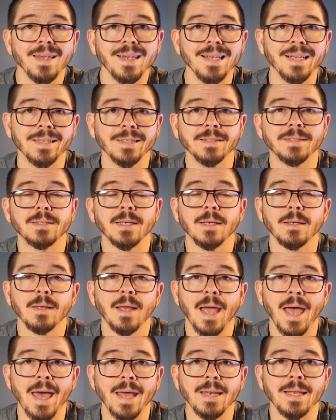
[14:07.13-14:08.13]
is
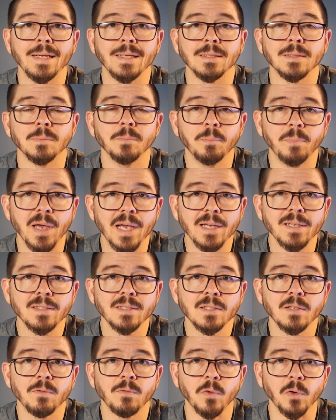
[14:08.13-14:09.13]
at its
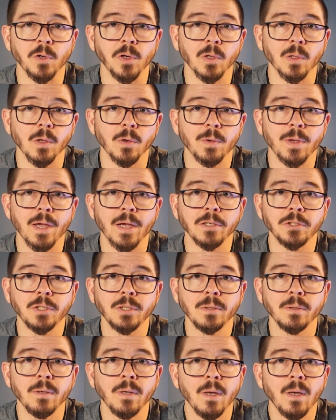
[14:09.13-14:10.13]
best for your
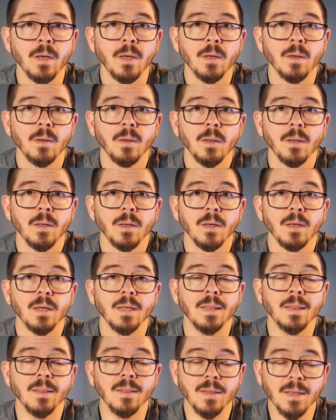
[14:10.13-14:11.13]
location.
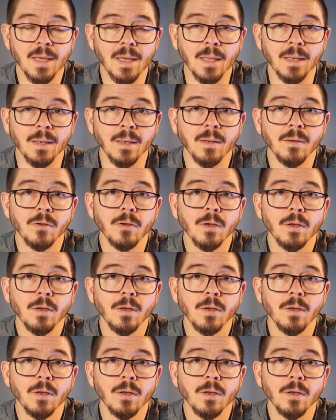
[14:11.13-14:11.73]
And then